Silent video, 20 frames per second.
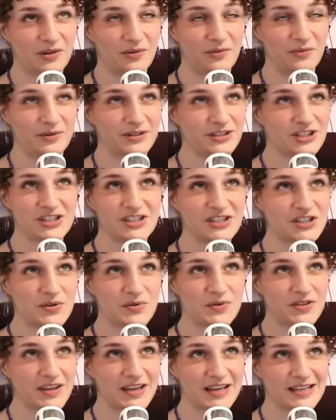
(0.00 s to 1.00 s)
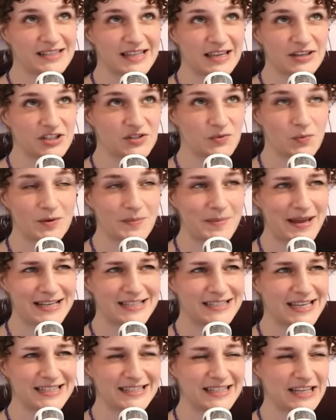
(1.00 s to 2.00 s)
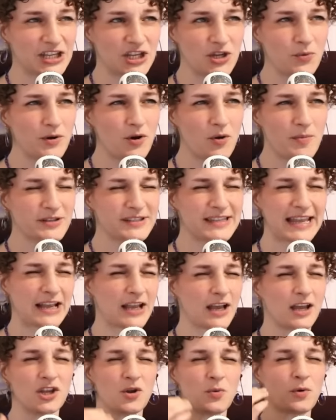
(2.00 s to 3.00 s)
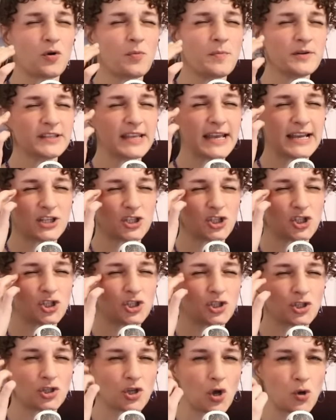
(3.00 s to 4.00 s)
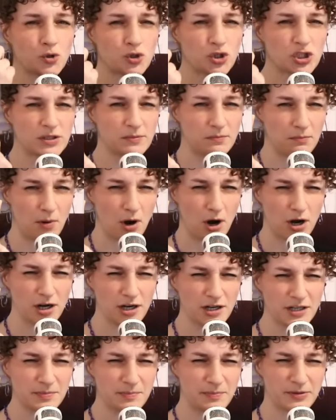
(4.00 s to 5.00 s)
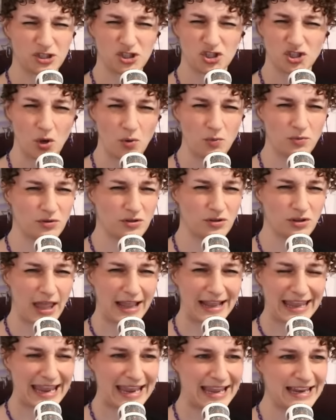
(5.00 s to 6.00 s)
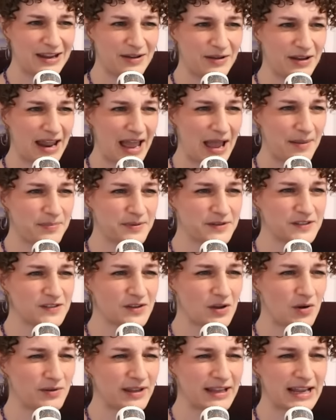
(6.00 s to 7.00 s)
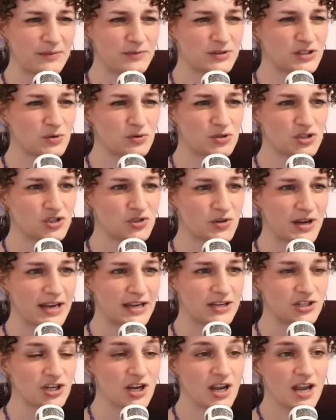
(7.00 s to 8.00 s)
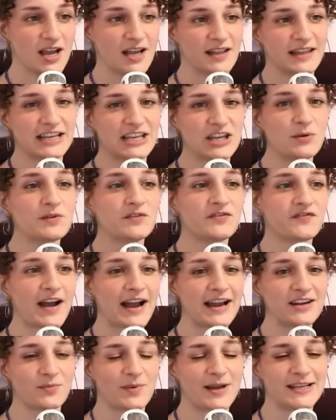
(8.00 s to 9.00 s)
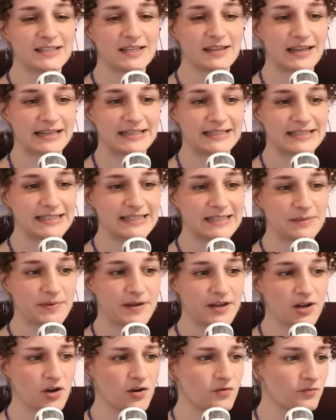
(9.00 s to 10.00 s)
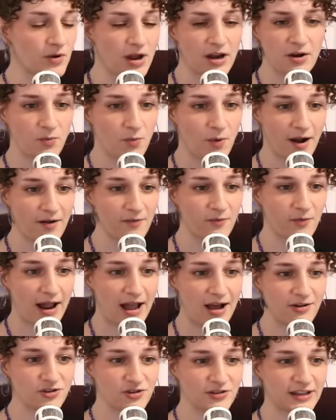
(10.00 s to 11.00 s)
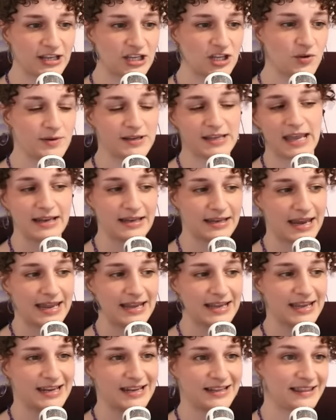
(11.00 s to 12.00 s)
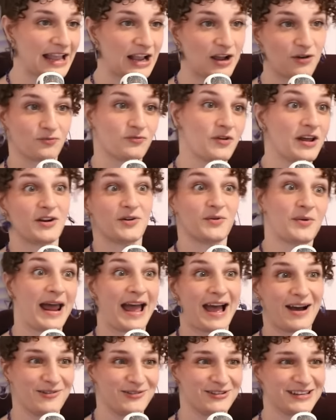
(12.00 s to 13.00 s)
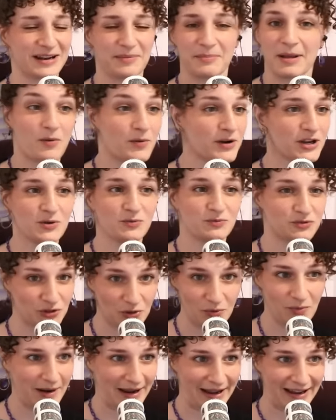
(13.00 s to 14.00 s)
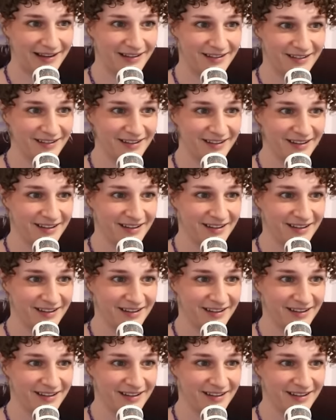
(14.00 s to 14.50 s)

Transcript: you would just do things that just wouldn't make sense. Like you would almost like you were almost like so smart, but so like in an episode, like it was so strange. Like you would find ways to like disappear, run around, or like you would get naked and like run around. And I'm like, what are you doing?